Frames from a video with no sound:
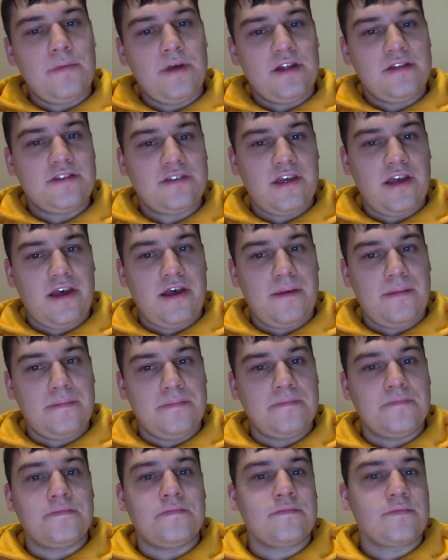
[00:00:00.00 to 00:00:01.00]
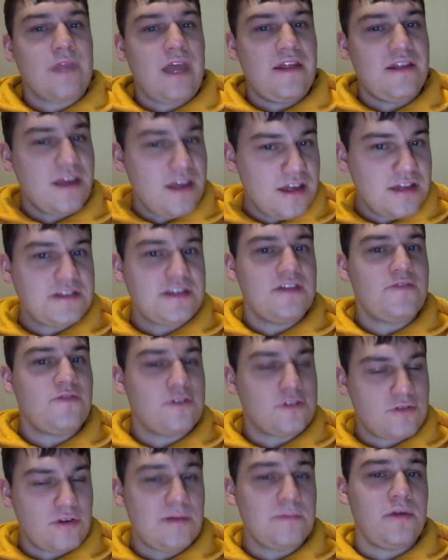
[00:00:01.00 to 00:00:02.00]
But I think it gets in
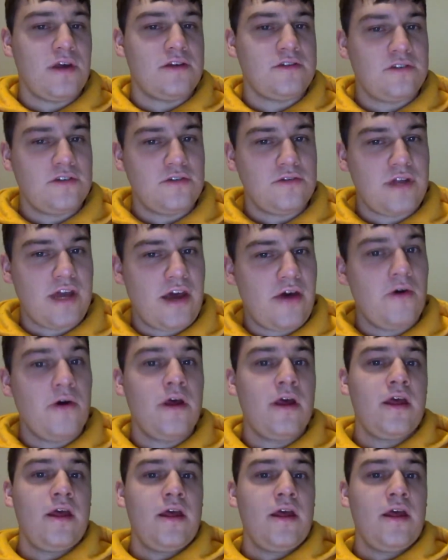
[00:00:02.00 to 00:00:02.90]
for screenplay too now.